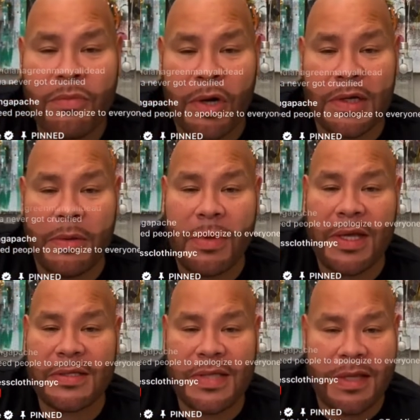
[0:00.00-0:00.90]
Brooklyn
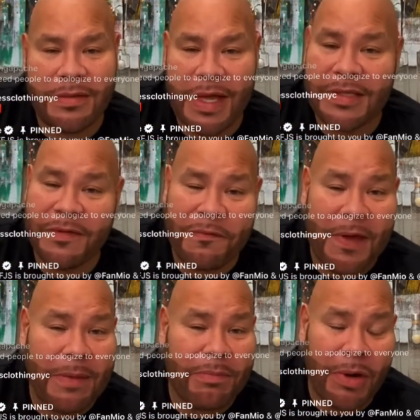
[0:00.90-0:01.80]
wins, that's a
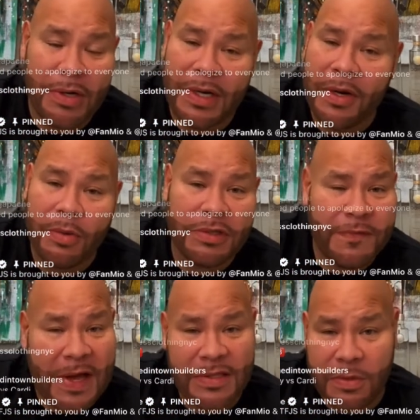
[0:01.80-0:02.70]
fact. Brooklyn
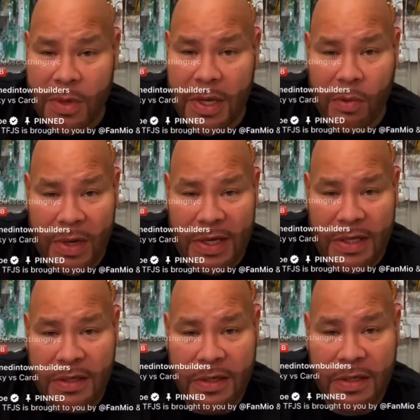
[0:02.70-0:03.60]
always finds a way of winning.